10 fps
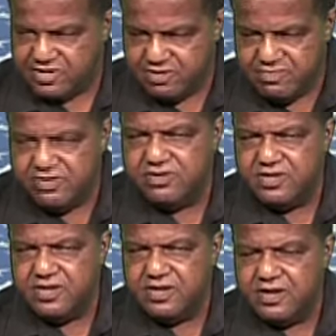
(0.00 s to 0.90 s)

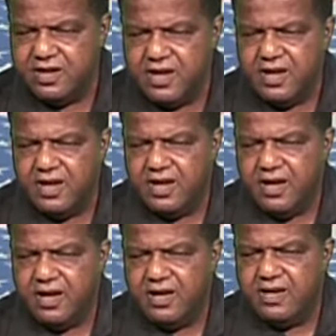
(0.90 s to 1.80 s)
community,
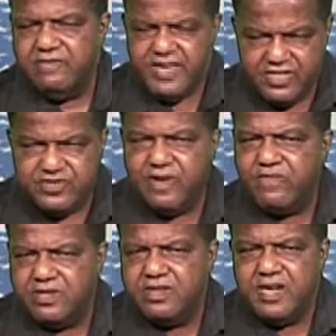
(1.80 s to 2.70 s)
that's
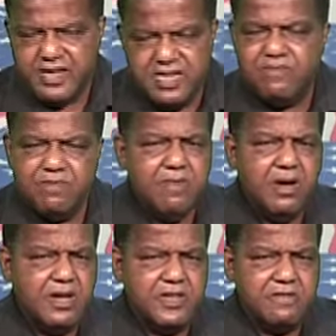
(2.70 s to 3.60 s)
something that I keep in
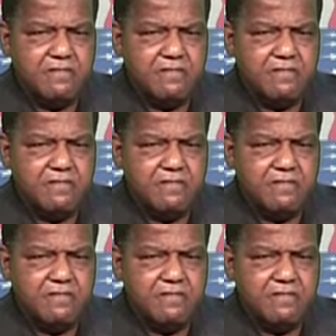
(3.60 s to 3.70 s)
mind.